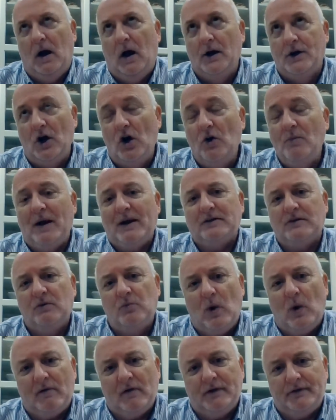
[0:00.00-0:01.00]
I go back
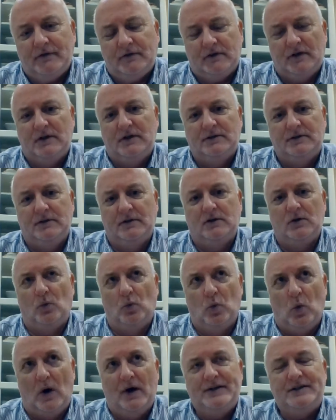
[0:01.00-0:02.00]
to where I started.
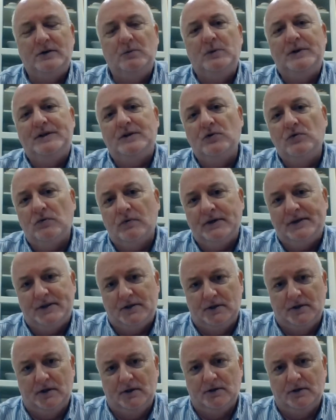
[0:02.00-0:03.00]
Why do we do
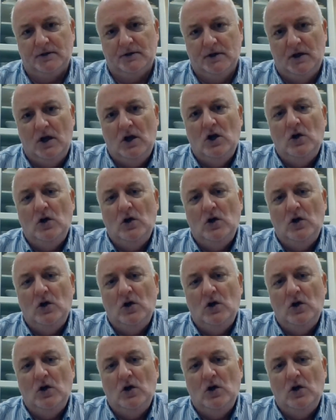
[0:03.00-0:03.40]
research?